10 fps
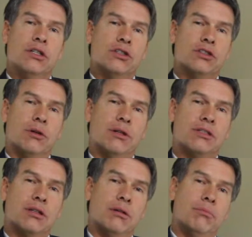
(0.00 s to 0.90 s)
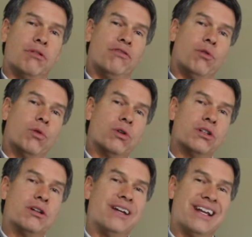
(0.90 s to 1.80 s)
So it's before,
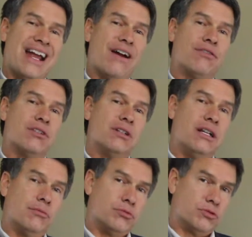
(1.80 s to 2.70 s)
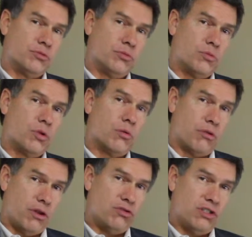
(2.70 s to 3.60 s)
during, and after. It will work
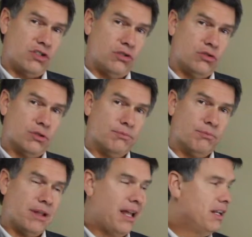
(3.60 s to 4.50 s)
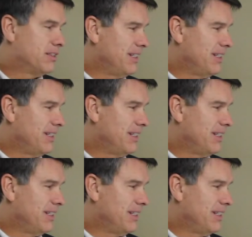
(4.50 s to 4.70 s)
with those issues, and it's a